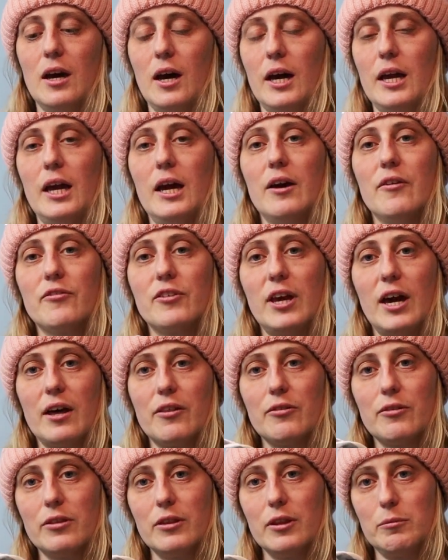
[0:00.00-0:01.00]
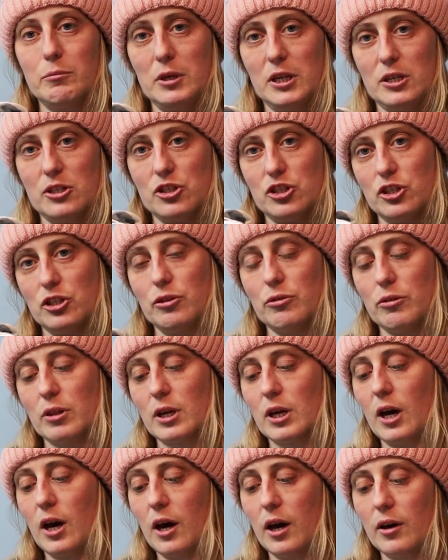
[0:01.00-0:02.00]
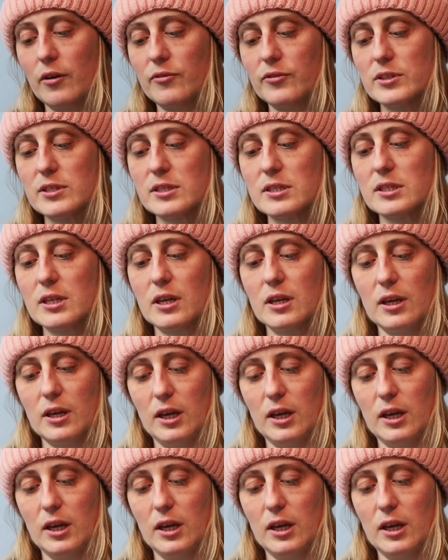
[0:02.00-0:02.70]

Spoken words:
I have gathered them into the cuffs,